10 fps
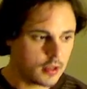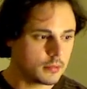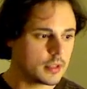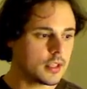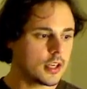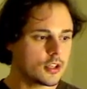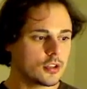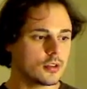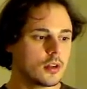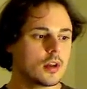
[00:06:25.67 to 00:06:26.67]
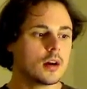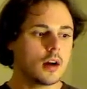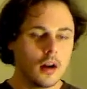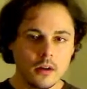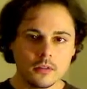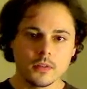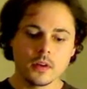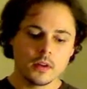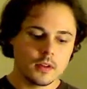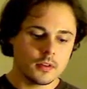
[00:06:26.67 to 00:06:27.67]
potential of
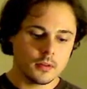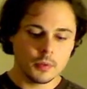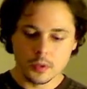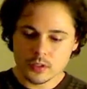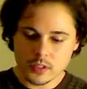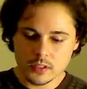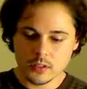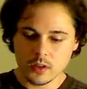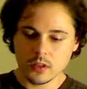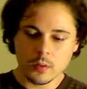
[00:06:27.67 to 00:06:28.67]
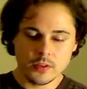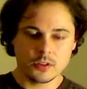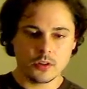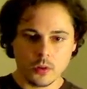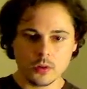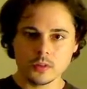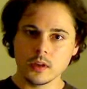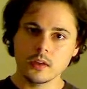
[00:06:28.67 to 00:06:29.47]
the person going to court,